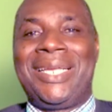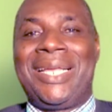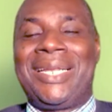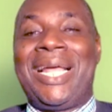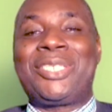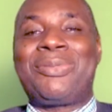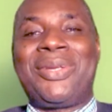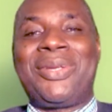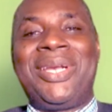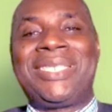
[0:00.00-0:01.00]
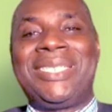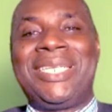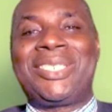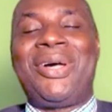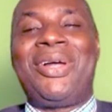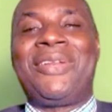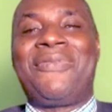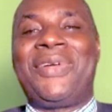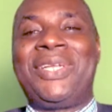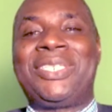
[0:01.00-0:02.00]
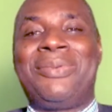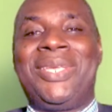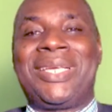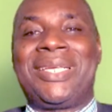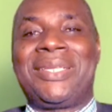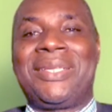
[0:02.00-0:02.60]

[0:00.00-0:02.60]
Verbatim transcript: That's what our lesson is calling for this week,